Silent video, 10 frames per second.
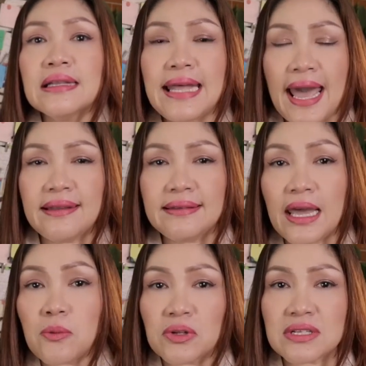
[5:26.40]
then
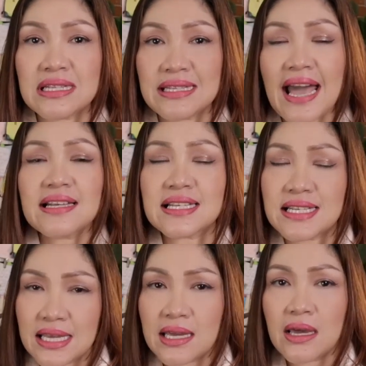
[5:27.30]
they will next
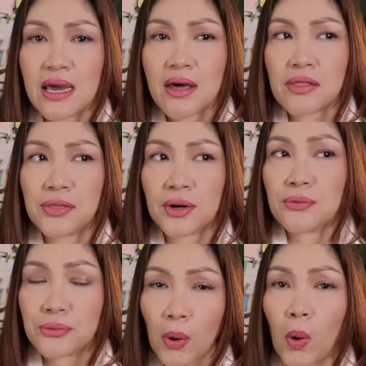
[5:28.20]
see their
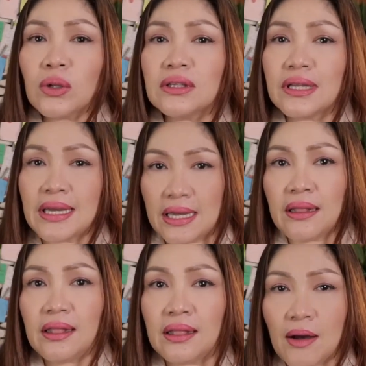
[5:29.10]
role
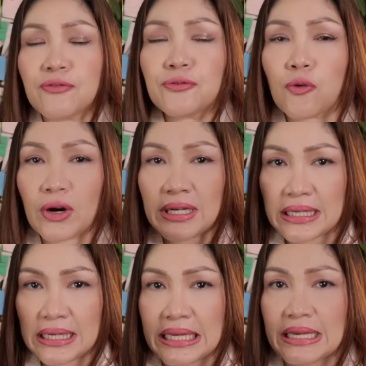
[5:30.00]
in the
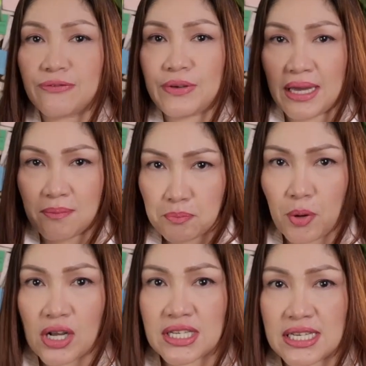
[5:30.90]
forgiving
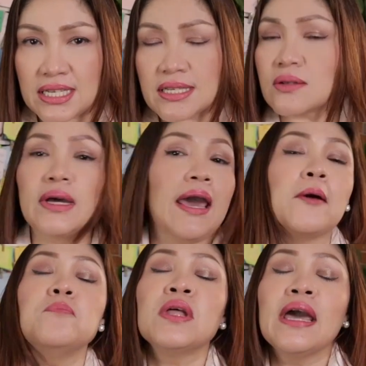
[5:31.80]
process.
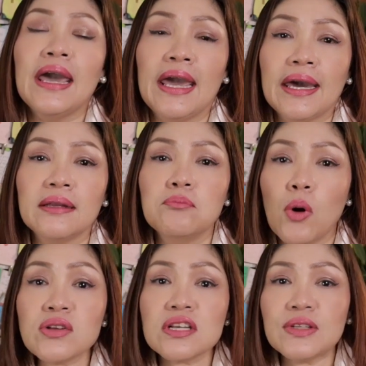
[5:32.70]
Okay. And
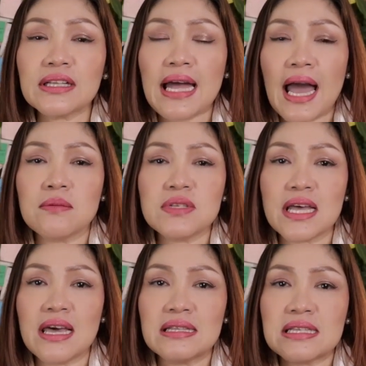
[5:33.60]
most of the times,
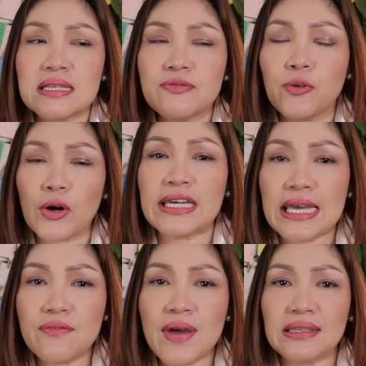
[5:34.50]
it's
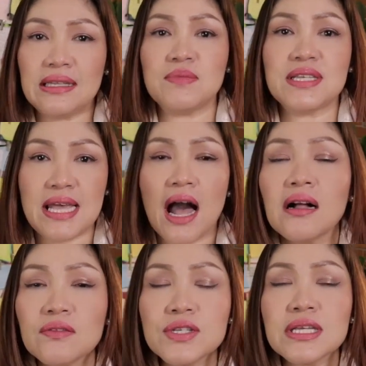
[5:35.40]
forgiving
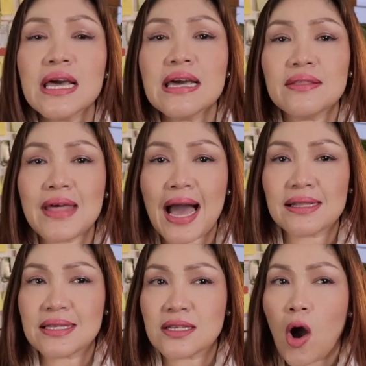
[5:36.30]
themselves
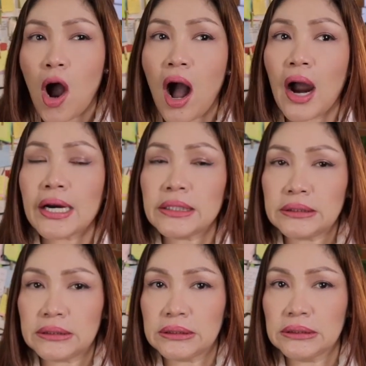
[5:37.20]
that's
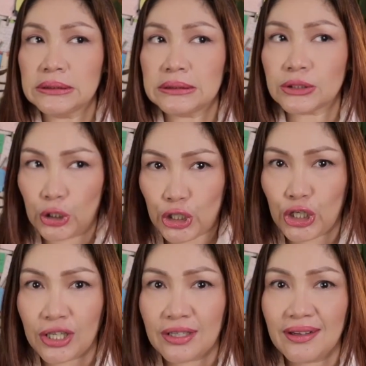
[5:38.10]

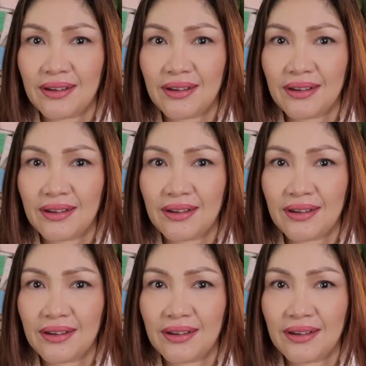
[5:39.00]
harder.